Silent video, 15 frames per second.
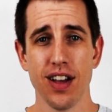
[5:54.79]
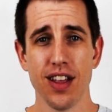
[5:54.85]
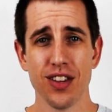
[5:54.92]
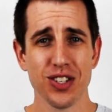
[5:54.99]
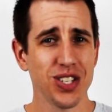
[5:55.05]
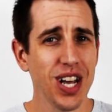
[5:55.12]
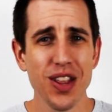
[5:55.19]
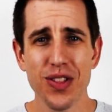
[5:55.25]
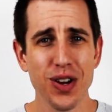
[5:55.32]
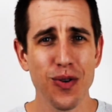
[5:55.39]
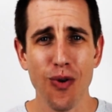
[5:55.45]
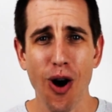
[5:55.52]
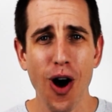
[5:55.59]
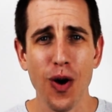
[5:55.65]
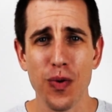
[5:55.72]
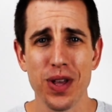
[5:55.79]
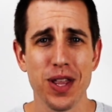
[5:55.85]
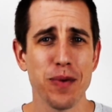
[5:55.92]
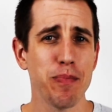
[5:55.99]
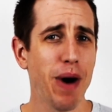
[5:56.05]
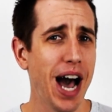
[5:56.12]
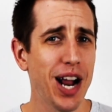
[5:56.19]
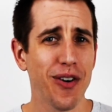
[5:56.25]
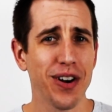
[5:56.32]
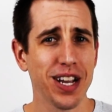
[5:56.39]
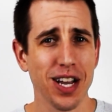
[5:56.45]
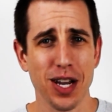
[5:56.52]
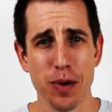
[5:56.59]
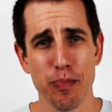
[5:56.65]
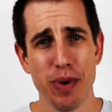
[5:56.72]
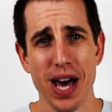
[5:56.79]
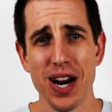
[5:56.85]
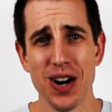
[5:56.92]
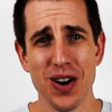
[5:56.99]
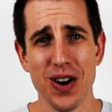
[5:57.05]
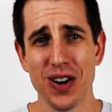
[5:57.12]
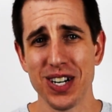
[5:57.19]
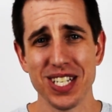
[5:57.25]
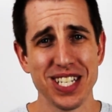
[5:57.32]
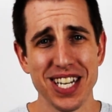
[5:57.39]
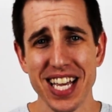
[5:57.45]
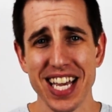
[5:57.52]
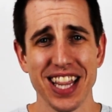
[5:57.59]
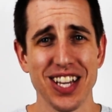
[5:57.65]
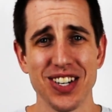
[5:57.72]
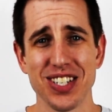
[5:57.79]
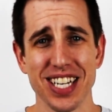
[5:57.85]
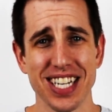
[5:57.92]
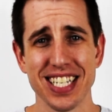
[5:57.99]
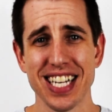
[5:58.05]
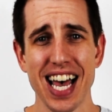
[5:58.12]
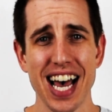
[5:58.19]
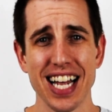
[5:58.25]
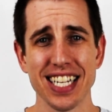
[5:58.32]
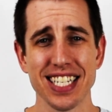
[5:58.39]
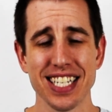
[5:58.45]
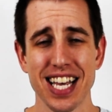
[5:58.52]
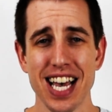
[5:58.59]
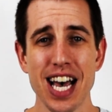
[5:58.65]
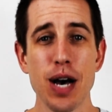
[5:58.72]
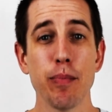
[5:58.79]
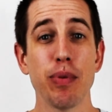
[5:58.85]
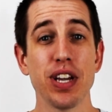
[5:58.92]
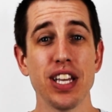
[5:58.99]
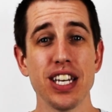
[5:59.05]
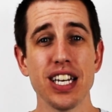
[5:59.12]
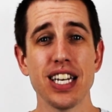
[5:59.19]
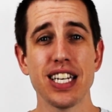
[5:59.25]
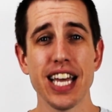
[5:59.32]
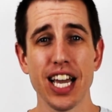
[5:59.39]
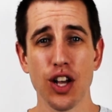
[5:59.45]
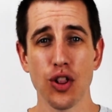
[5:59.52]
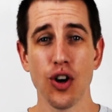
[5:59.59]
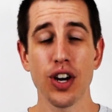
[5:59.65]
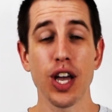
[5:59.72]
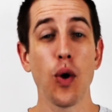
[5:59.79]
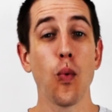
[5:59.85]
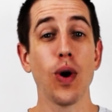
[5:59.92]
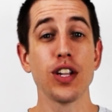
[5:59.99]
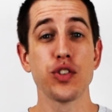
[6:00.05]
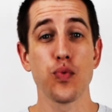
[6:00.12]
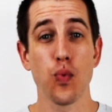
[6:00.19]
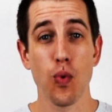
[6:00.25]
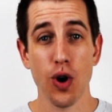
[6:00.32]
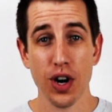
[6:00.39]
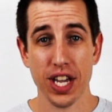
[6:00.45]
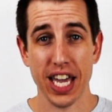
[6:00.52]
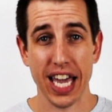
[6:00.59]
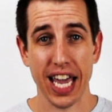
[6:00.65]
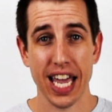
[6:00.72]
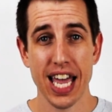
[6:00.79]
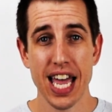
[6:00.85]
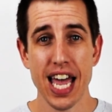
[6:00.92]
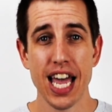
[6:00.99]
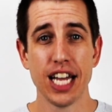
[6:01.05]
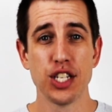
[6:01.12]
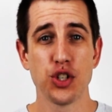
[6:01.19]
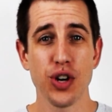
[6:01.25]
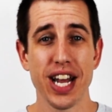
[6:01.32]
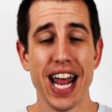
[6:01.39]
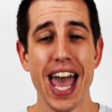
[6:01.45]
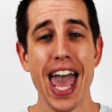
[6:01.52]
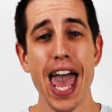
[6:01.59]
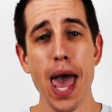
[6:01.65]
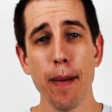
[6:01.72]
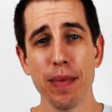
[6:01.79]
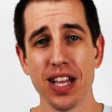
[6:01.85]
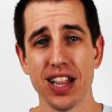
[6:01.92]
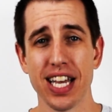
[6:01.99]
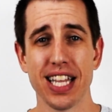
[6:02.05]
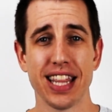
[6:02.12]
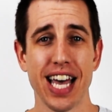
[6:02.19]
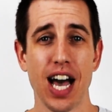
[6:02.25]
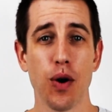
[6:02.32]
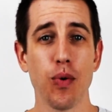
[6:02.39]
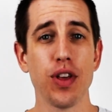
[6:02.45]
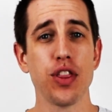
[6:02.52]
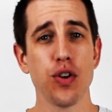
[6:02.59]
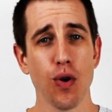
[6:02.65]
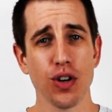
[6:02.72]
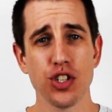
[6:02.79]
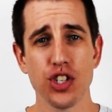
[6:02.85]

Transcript: There's nothing wrong with admiring a competitor and seeing their success, but you need to take a look at what's working and try to emulate that with your